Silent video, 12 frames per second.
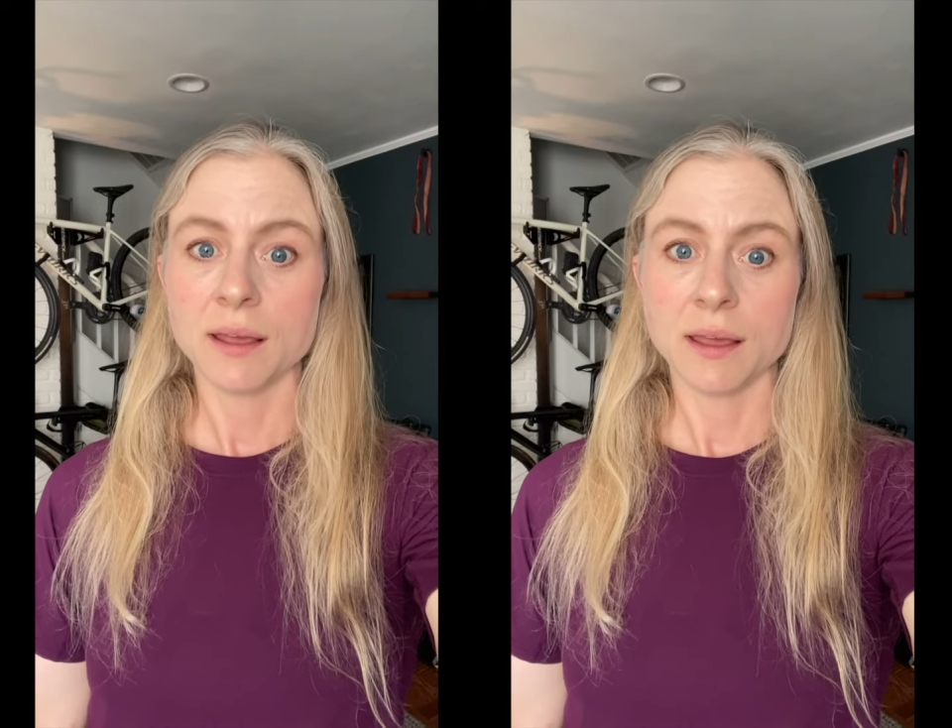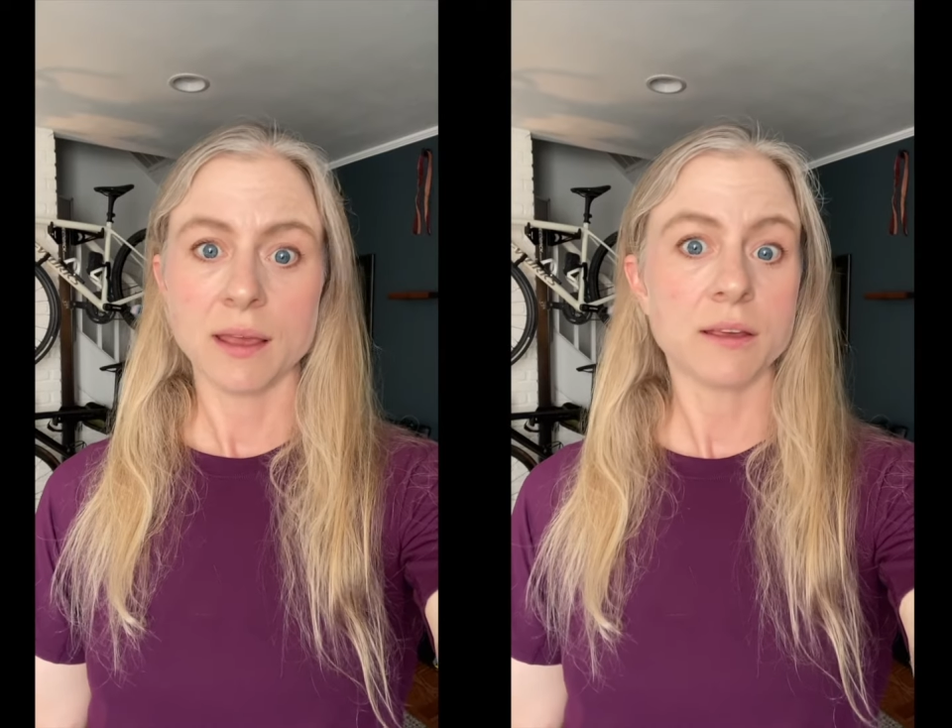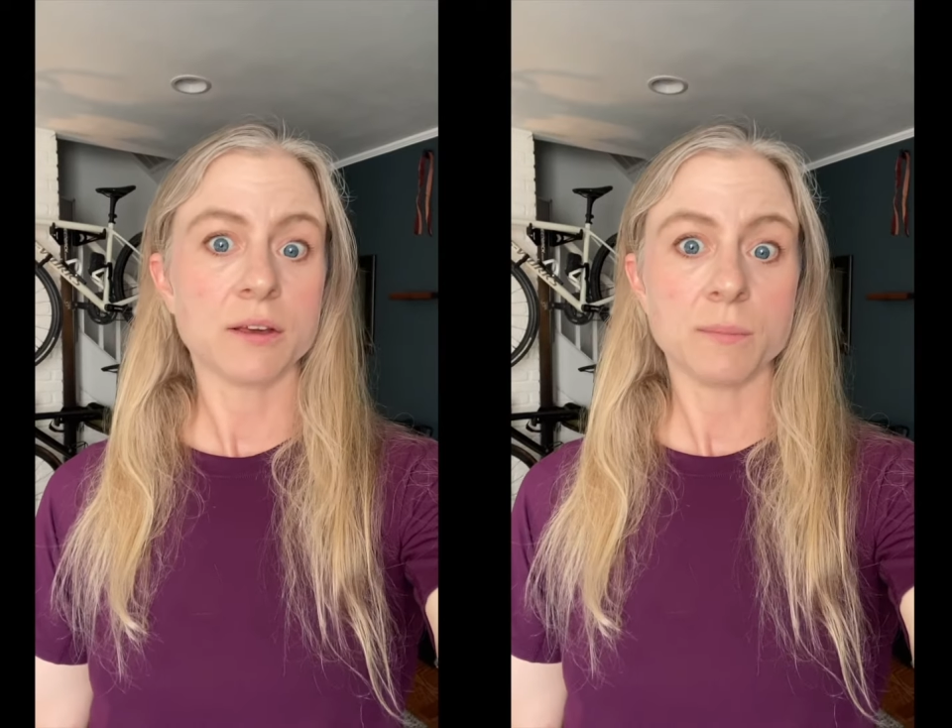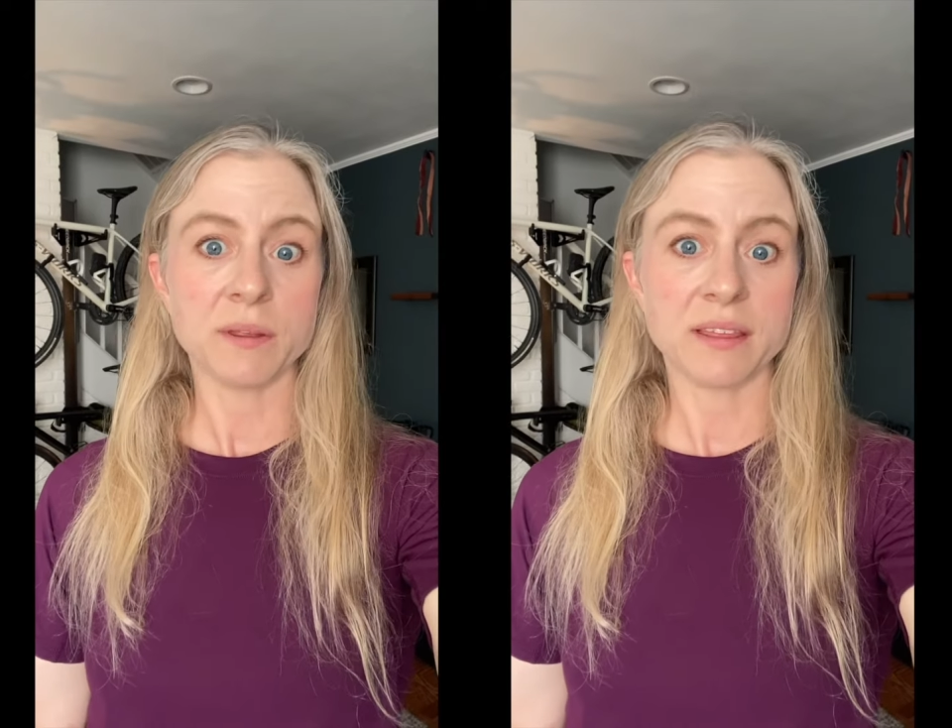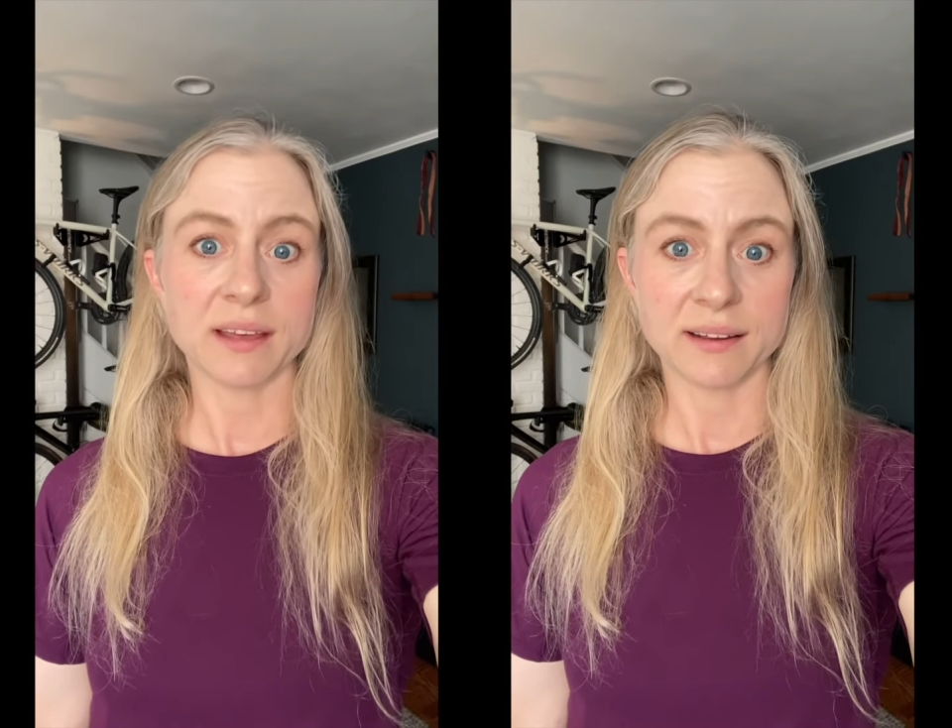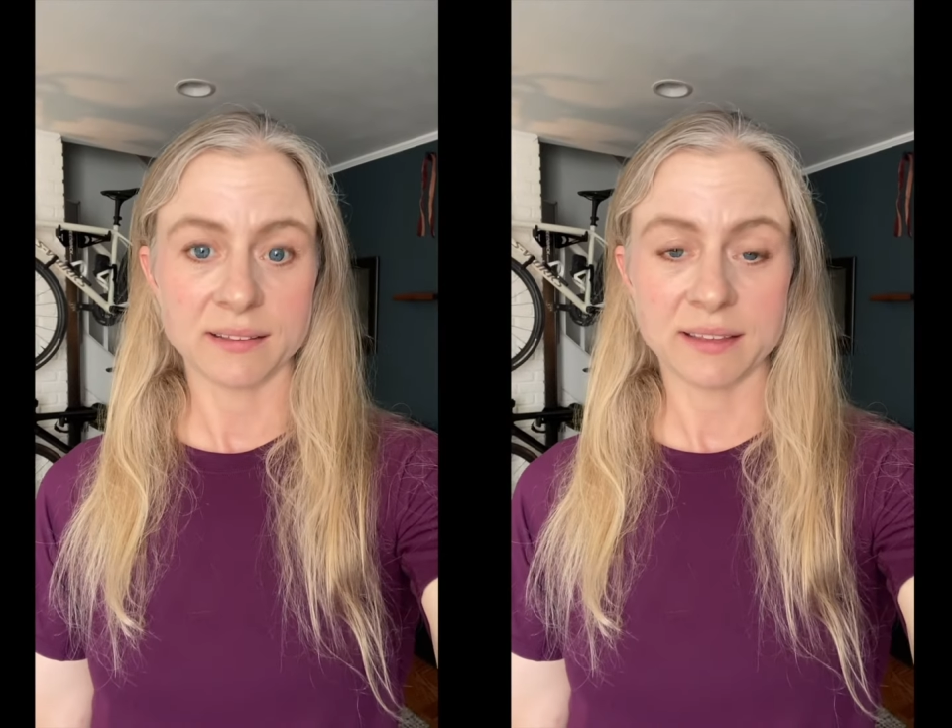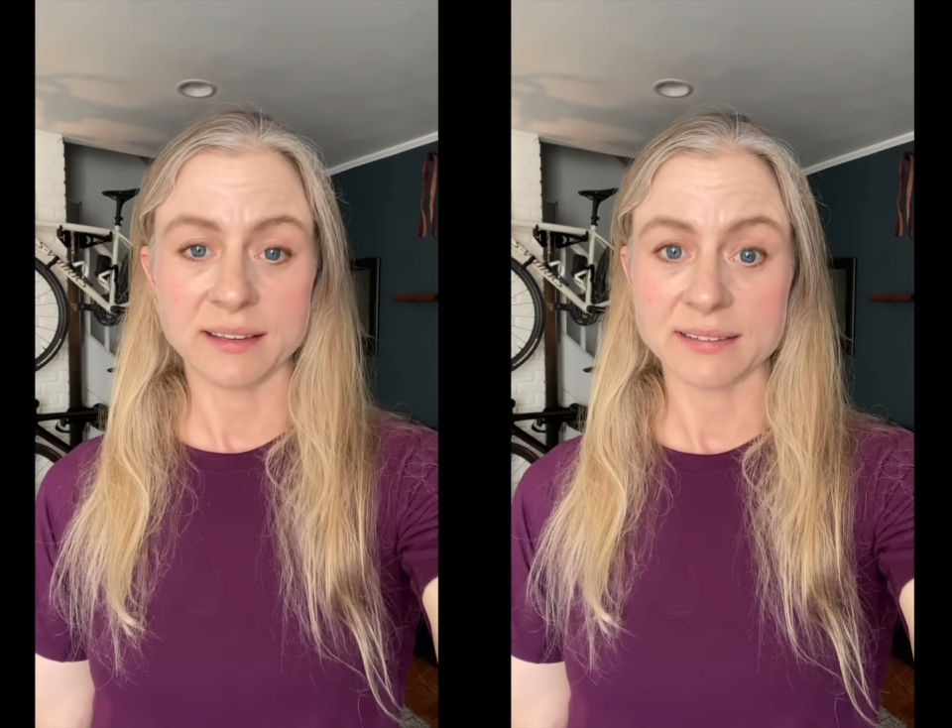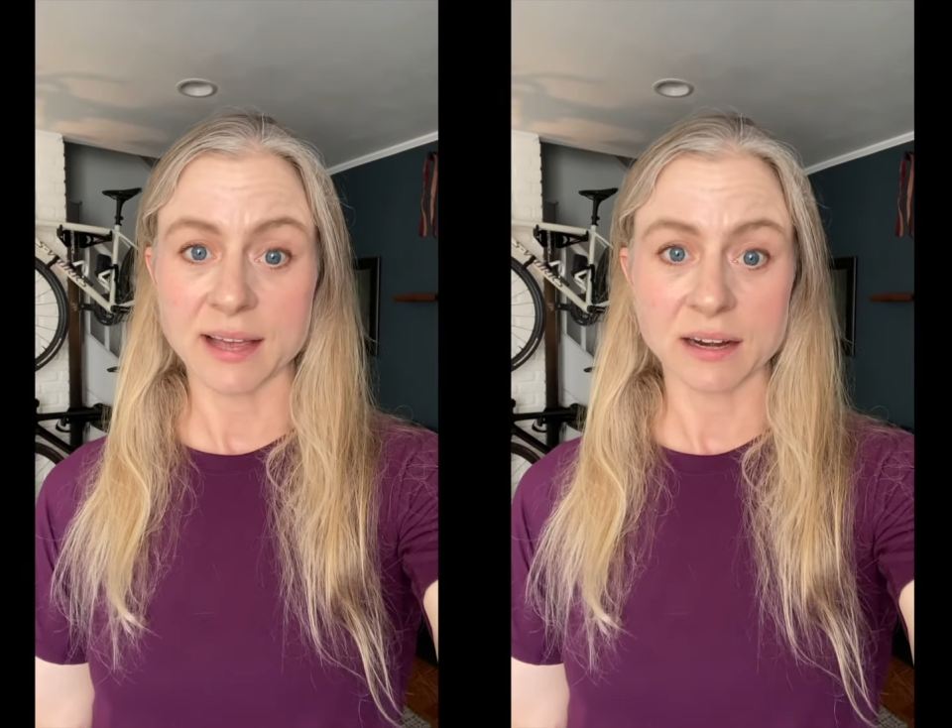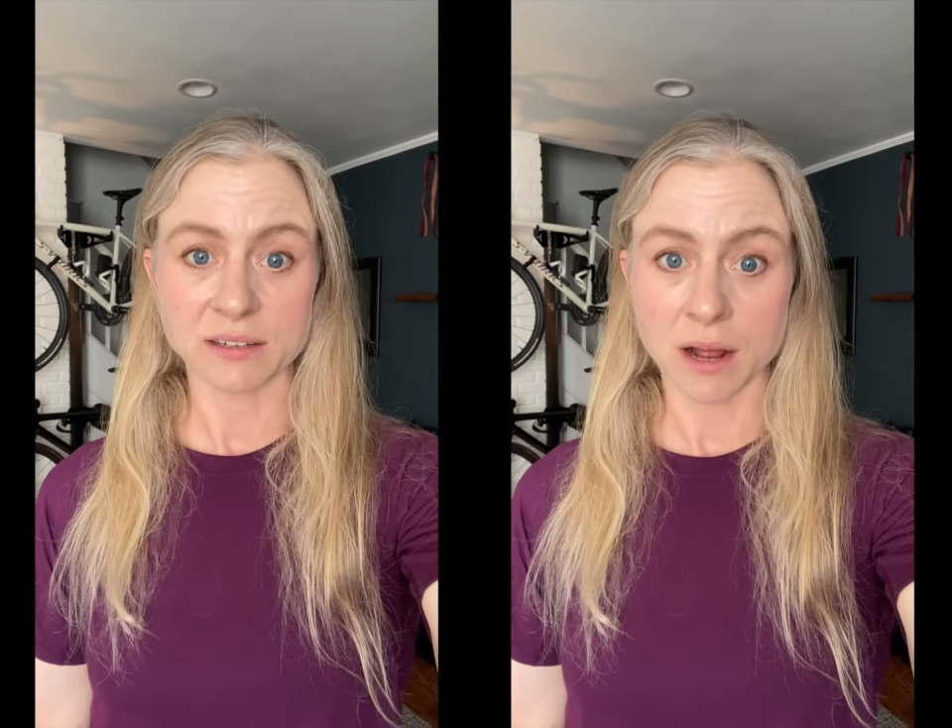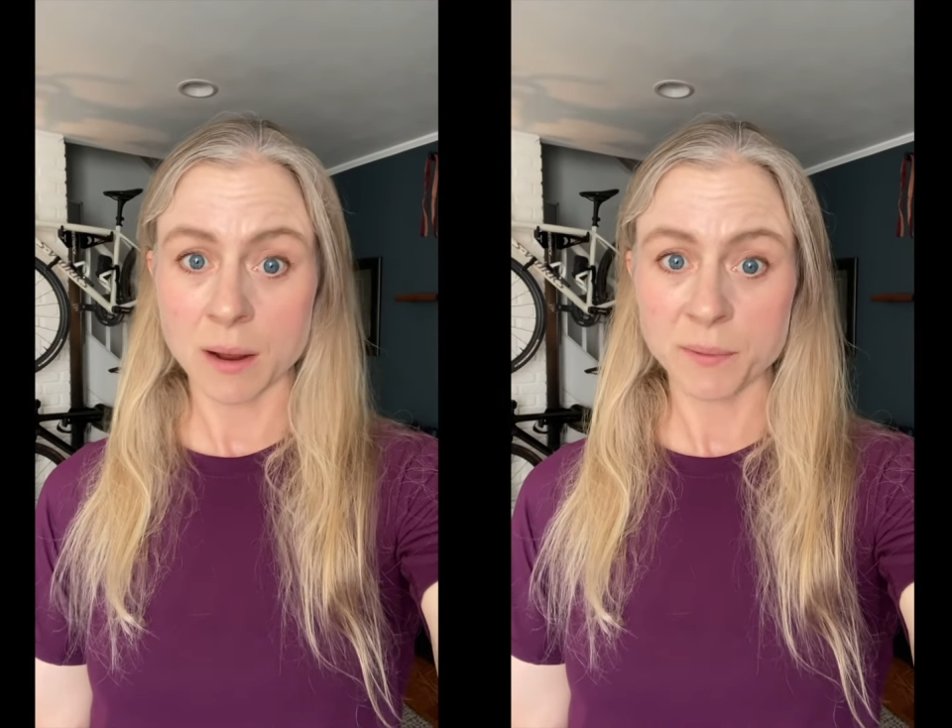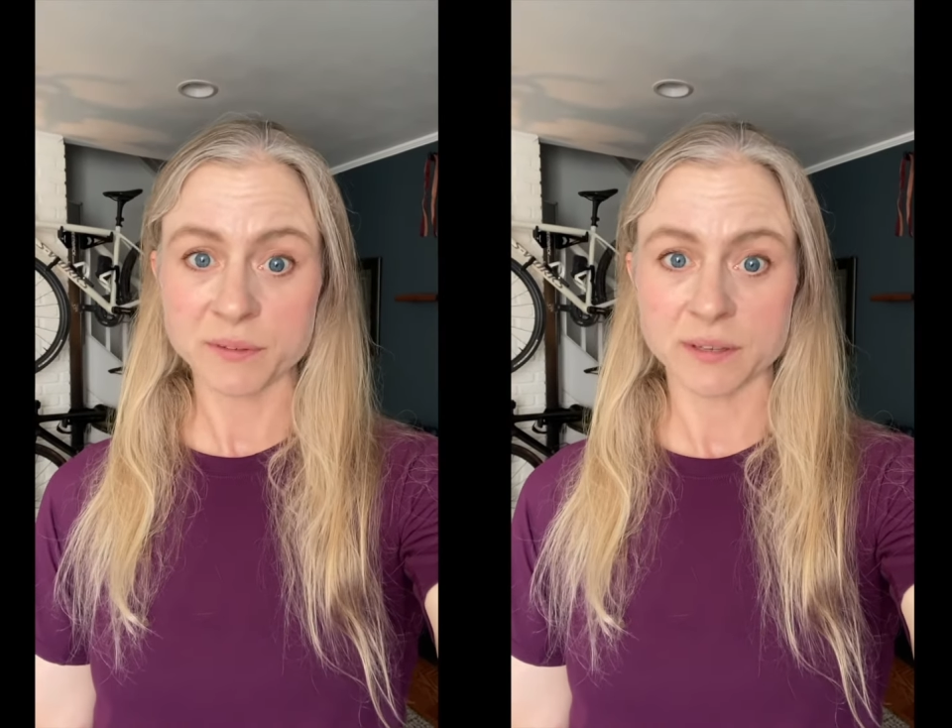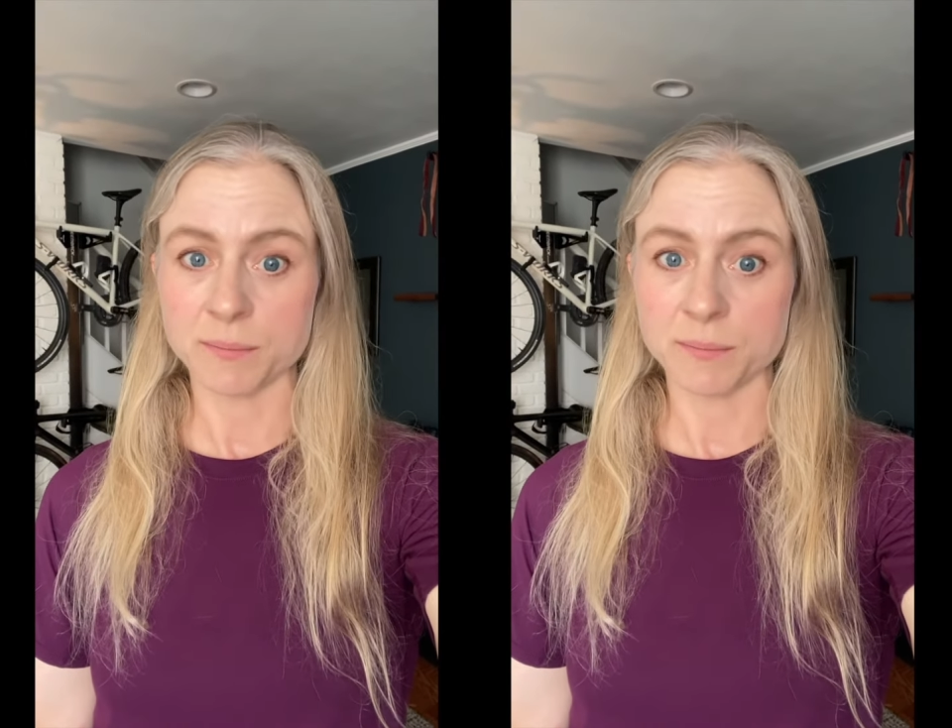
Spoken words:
It could be the exact opposite.